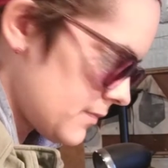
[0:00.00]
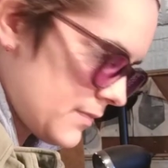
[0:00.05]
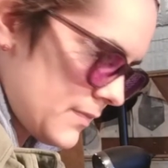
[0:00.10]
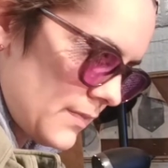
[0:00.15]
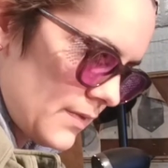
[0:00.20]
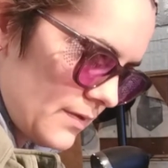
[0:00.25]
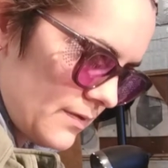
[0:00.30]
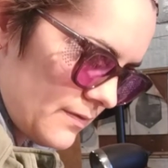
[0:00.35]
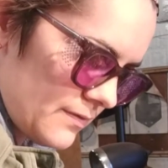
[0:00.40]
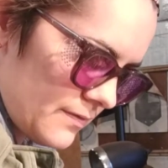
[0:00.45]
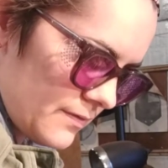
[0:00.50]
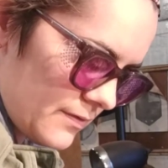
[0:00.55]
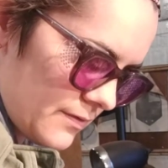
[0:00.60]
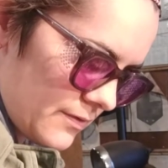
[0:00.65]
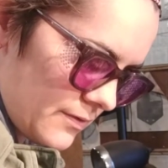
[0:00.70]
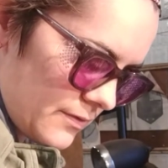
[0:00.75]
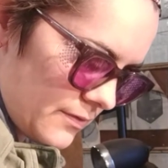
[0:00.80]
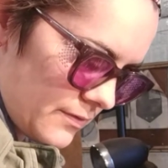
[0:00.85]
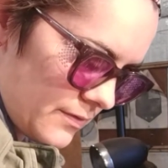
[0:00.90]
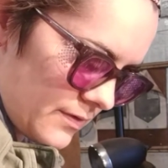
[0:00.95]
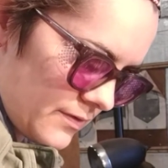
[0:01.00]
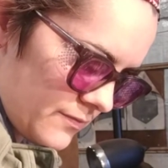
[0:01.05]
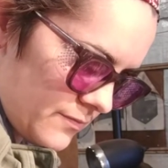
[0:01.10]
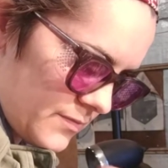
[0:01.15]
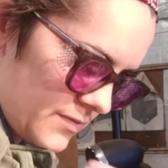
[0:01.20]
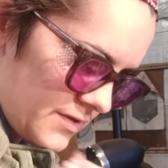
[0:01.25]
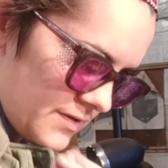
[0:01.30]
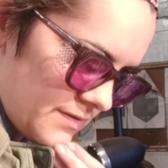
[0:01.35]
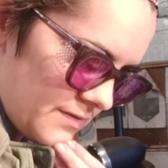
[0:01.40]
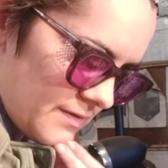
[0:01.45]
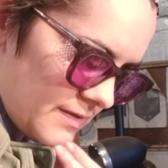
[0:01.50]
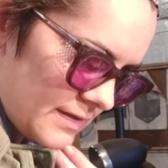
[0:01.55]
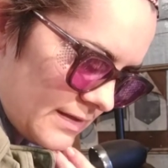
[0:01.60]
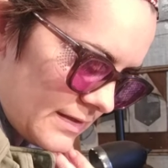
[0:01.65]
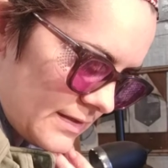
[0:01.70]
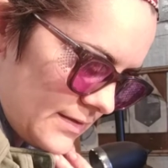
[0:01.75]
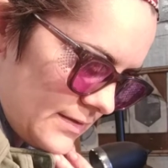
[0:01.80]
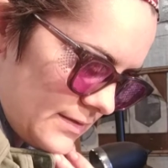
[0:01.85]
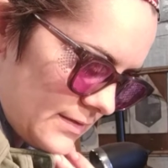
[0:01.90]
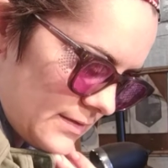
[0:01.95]
So give me a
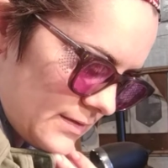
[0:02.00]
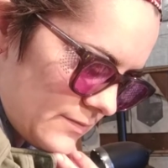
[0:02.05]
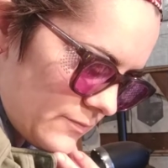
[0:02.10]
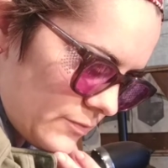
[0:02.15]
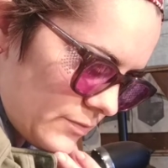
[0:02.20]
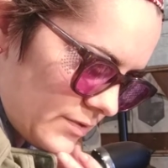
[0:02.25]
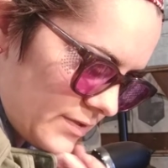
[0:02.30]
second and we'll